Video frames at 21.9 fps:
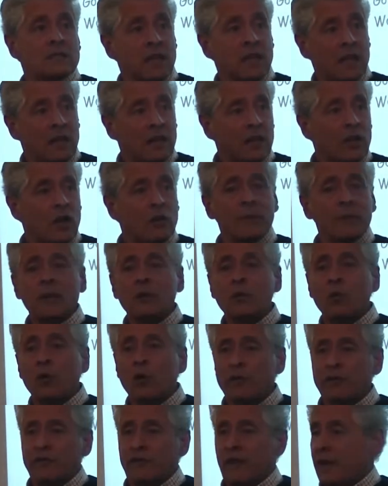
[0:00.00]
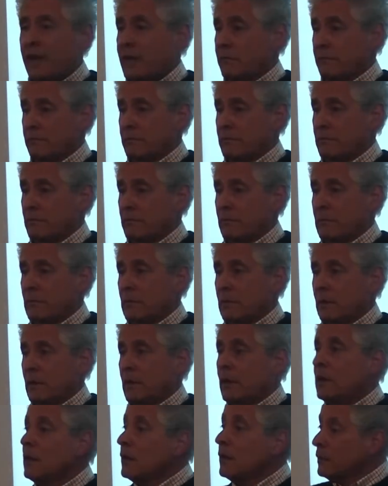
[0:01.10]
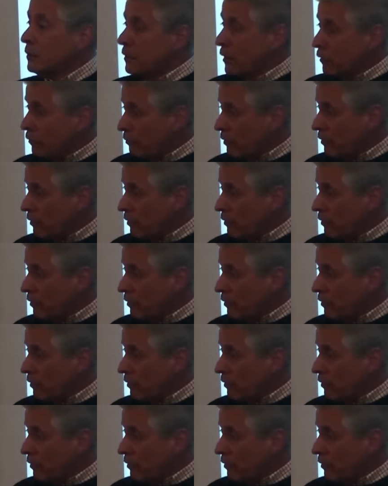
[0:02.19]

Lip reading: It's economic warfare. The